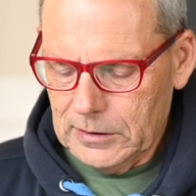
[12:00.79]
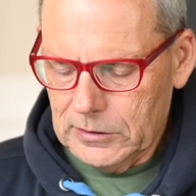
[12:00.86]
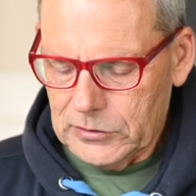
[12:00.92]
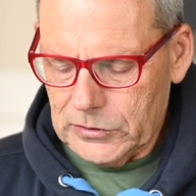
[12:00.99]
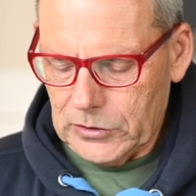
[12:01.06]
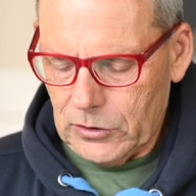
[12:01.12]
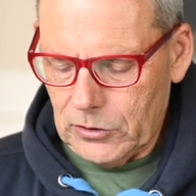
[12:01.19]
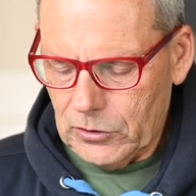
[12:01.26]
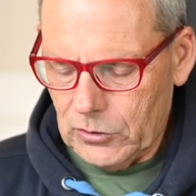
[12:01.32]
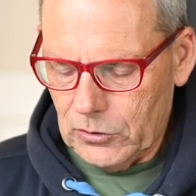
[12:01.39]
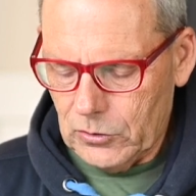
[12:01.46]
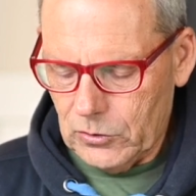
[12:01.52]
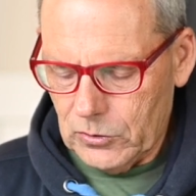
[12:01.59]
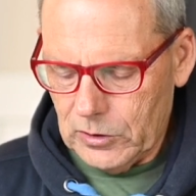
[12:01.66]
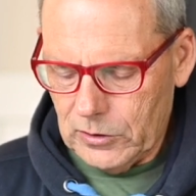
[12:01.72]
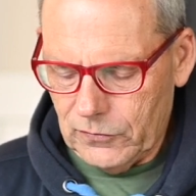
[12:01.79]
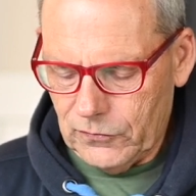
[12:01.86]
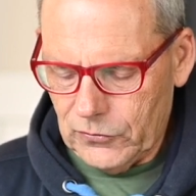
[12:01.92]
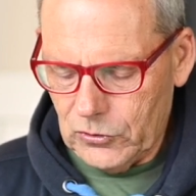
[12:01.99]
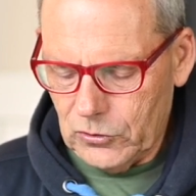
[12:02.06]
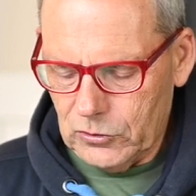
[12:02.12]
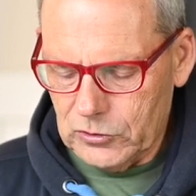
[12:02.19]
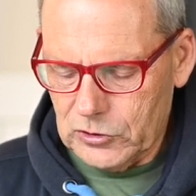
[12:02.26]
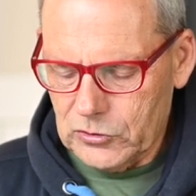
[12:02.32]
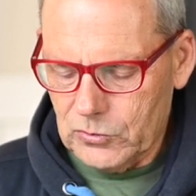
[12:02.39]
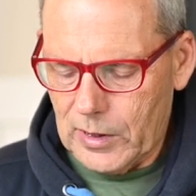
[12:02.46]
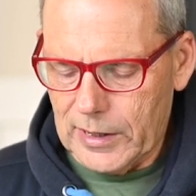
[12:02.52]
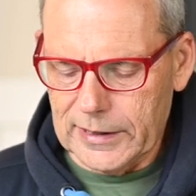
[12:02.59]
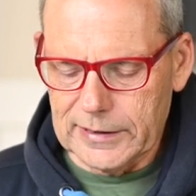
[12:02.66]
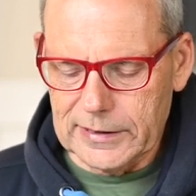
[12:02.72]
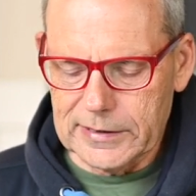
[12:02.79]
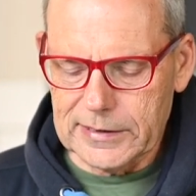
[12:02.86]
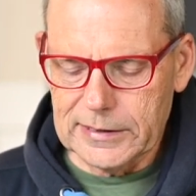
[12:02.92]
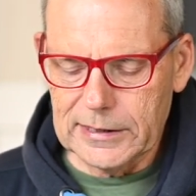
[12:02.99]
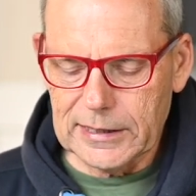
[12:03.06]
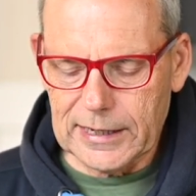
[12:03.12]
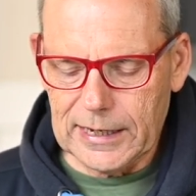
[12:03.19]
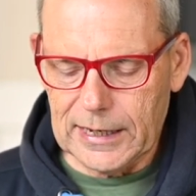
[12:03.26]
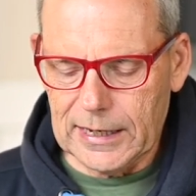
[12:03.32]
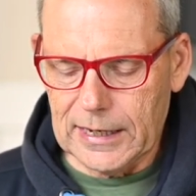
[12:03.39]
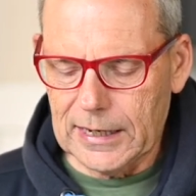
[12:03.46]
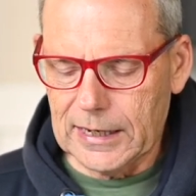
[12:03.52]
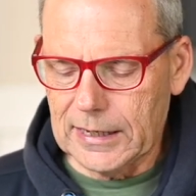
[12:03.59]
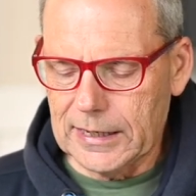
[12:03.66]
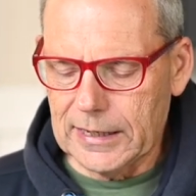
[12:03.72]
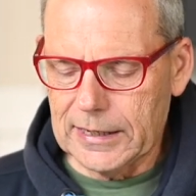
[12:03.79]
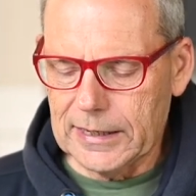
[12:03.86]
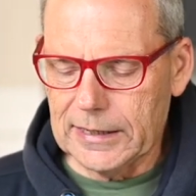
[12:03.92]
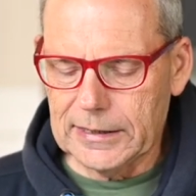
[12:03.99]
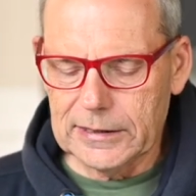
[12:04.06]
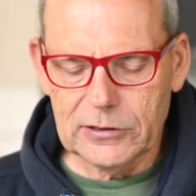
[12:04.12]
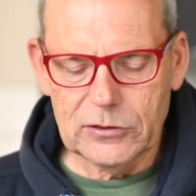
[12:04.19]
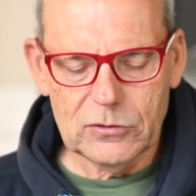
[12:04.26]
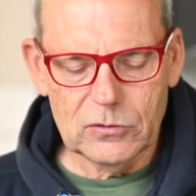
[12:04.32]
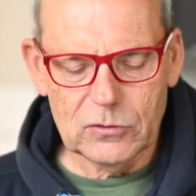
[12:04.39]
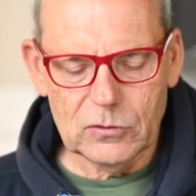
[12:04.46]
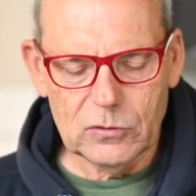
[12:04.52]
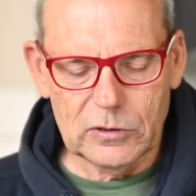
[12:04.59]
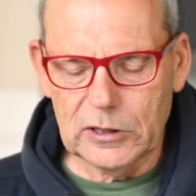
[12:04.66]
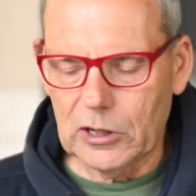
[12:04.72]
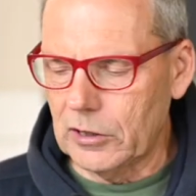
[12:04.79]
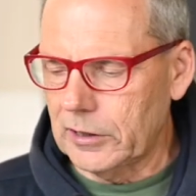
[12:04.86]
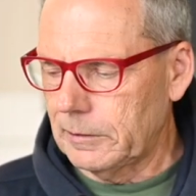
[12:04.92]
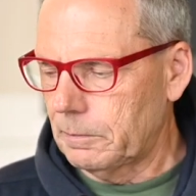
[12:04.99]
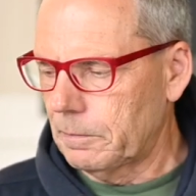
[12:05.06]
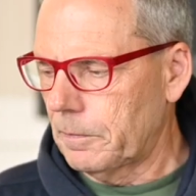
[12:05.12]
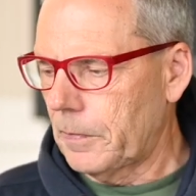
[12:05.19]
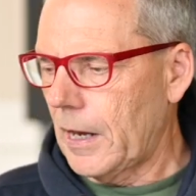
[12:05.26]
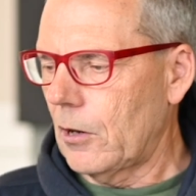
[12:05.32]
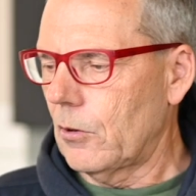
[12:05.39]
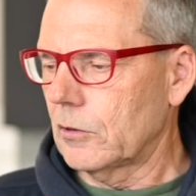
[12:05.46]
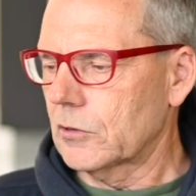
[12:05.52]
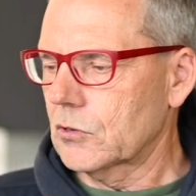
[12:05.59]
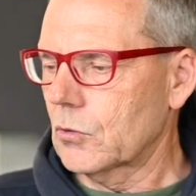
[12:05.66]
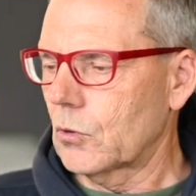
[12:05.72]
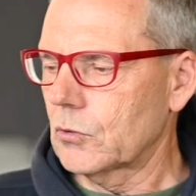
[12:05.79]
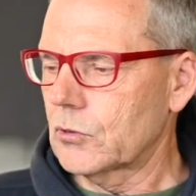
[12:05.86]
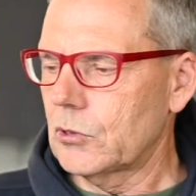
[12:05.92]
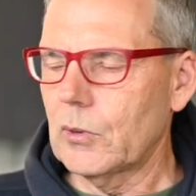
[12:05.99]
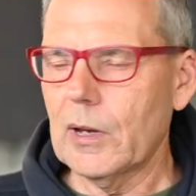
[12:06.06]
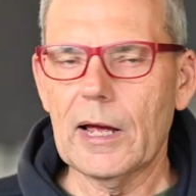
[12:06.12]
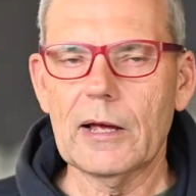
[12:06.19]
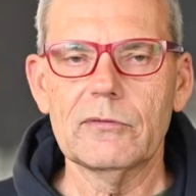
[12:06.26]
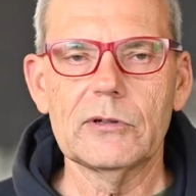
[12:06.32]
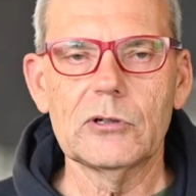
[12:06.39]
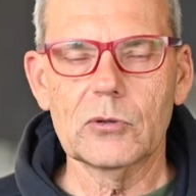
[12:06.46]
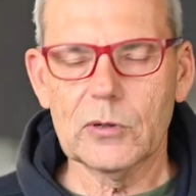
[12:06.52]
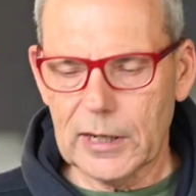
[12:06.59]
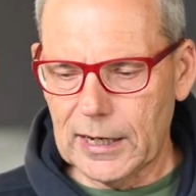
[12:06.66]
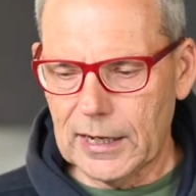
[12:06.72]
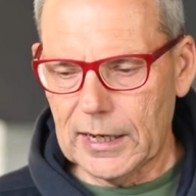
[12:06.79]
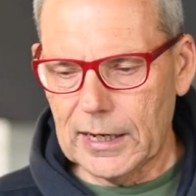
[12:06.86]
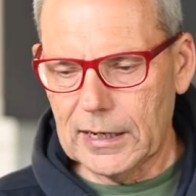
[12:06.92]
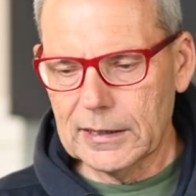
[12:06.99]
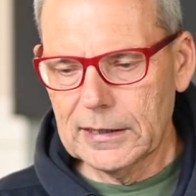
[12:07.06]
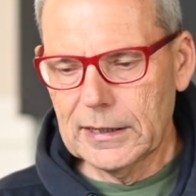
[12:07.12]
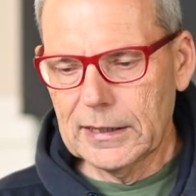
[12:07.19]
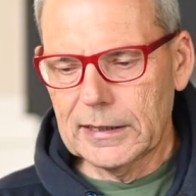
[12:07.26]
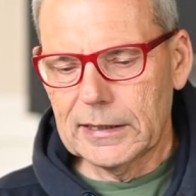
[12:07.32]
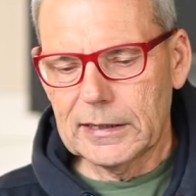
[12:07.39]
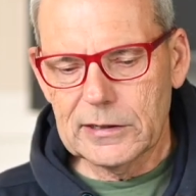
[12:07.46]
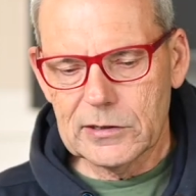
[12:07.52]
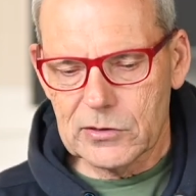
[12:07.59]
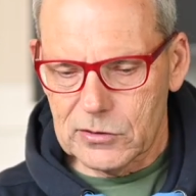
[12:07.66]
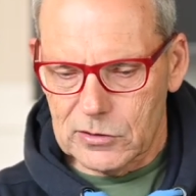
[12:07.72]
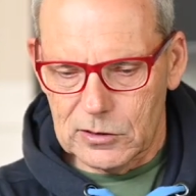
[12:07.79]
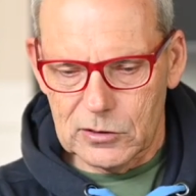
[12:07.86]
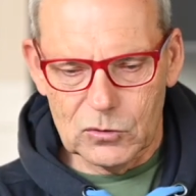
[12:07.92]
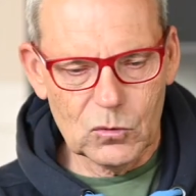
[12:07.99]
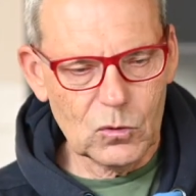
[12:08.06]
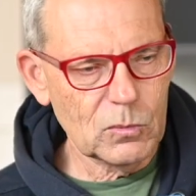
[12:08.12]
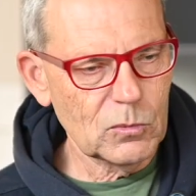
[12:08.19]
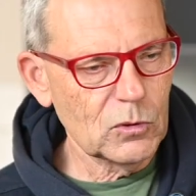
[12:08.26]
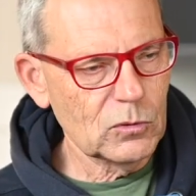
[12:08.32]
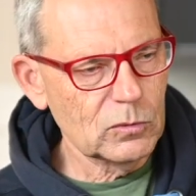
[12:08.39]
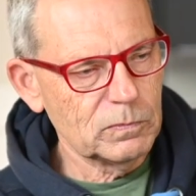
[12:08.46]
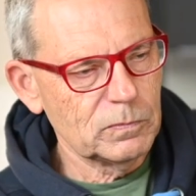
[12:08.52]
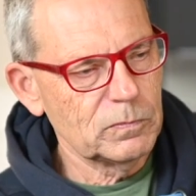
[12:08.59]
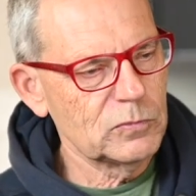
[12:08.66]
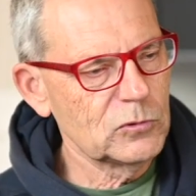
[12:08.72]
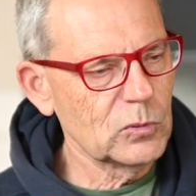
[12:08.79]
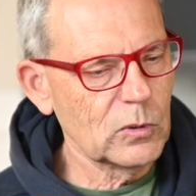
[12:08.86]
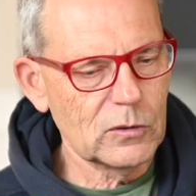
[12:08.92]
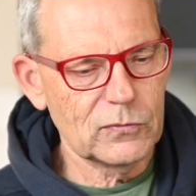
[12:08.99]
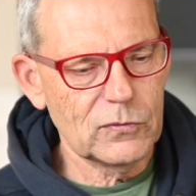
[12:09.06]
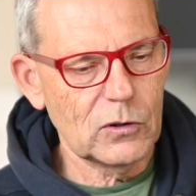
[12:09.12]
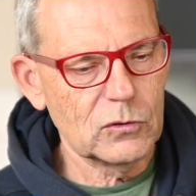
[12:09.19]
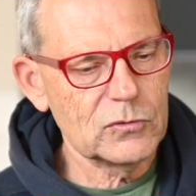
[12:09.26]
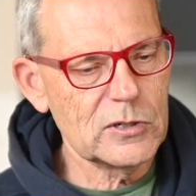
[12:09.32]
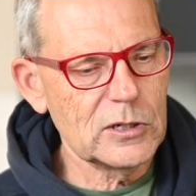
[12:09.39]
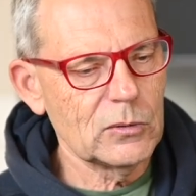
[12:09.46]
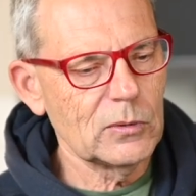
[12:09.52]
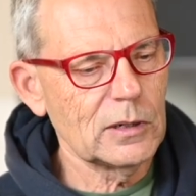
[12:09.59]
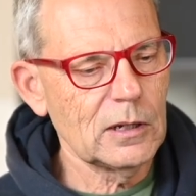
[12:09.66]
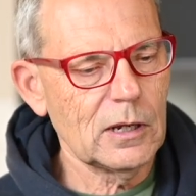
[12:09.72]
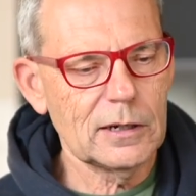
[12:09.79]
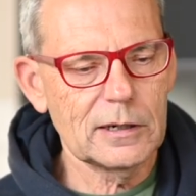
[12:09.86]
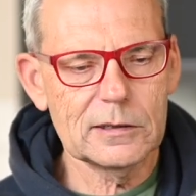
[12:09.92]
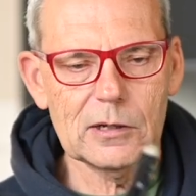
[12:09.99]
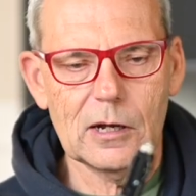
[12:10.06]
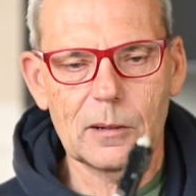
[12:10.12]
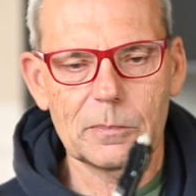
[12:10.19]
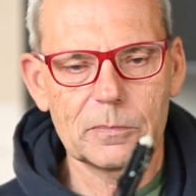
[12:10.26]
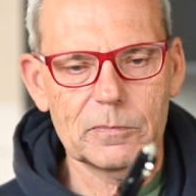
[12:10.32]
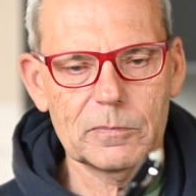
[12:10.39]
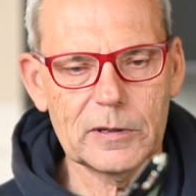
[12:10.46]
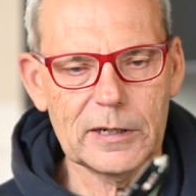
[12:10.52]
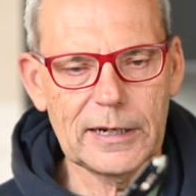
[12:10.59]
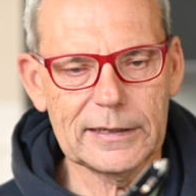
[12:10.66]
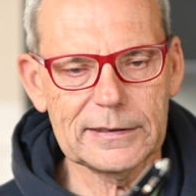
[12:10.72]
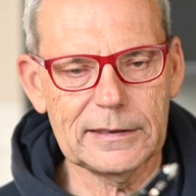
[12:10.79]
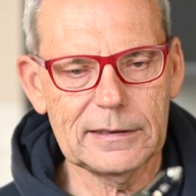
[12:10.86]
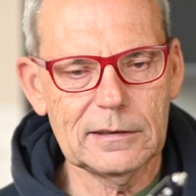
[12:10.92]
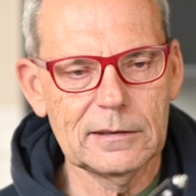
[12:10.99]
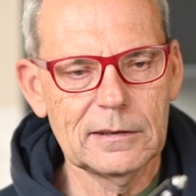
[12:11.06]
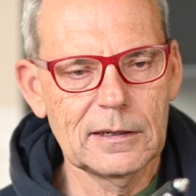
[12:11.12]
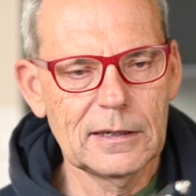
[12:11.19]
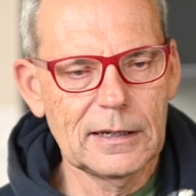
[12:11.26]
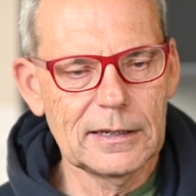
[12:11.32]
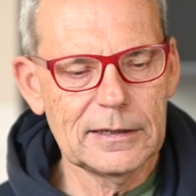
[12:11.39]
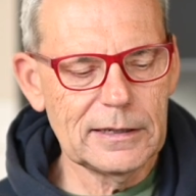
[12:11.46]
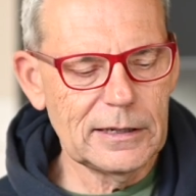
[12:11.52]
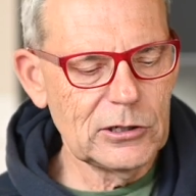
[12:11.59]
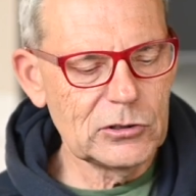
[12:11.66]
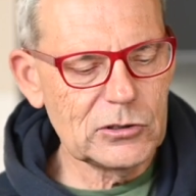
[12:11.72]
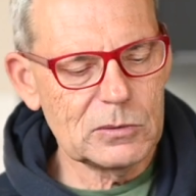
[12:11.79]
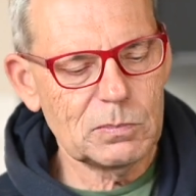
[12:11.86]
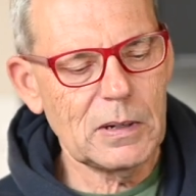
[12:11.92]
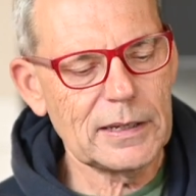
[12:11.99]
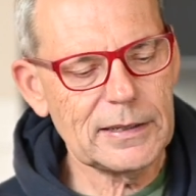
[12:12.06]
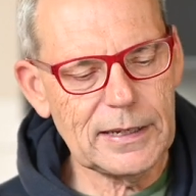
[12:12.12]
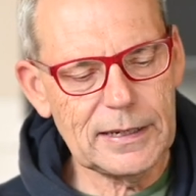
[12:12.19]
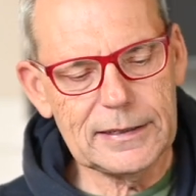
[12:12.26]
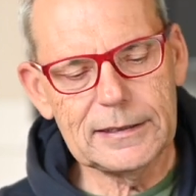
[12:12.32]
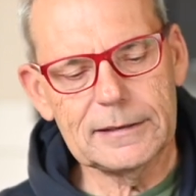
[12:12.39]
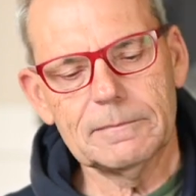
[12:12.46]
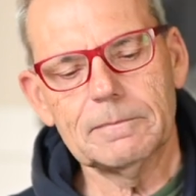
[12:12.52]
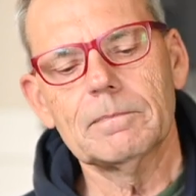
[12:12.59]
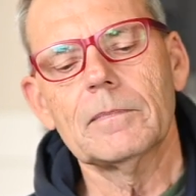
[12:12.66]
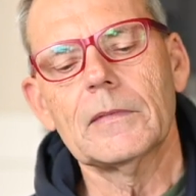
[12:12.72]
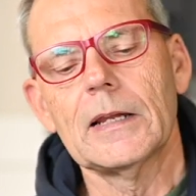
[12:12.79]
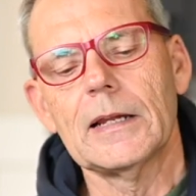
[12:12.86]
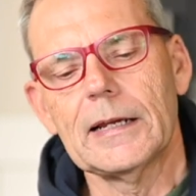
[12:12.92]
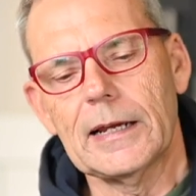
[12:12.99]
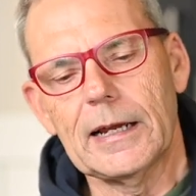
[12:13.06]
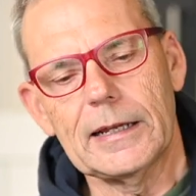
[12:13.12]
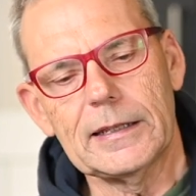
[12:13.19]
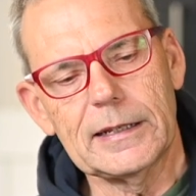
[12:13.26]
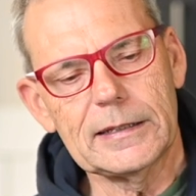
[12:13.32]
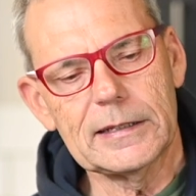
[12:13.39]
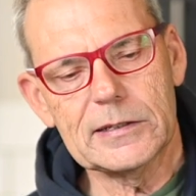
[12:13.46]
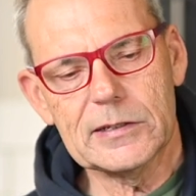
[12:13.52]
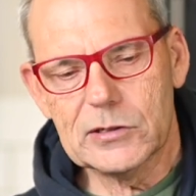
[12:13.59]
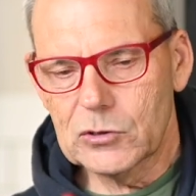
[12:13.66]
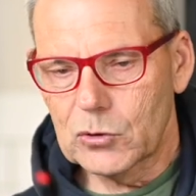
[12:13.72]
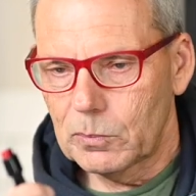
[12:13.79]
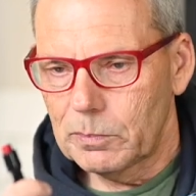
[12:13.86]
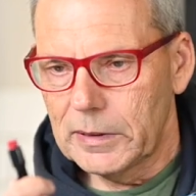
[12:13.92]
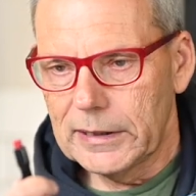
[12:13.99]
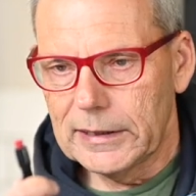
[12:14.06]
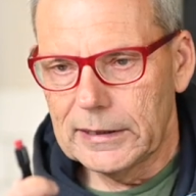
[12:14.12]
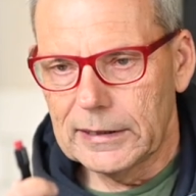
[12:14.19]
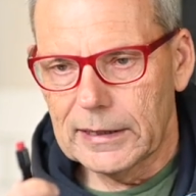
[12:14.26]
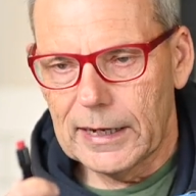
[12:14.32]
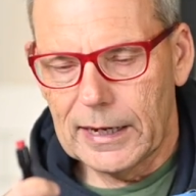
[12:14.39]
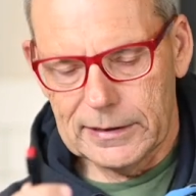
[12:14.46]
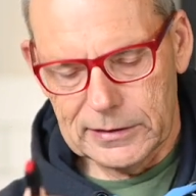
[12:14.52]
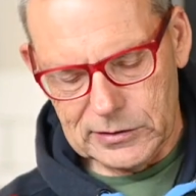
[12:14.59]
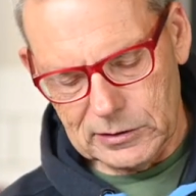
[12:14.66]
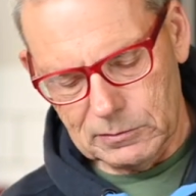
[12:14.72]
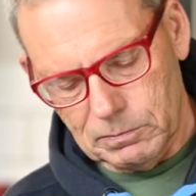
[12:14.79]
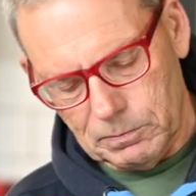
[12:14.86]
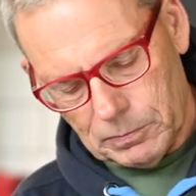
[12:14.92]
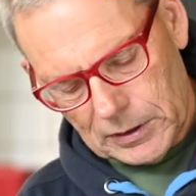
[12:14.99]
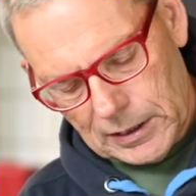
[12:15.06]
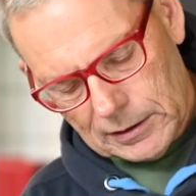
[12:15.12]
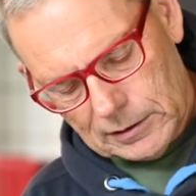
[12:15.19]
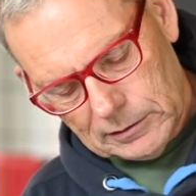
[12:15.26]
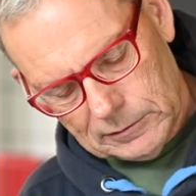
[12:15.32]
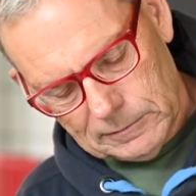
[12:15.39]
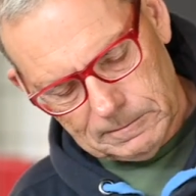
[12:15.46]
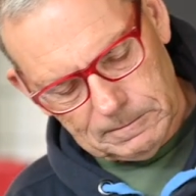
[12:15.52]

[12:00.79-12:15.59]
So if you're just running this in your car and the only power source you have in your car is the normal 12 volt cigarette lighter type connector, then you can just plug that in. And then this is your mini Anderson plug.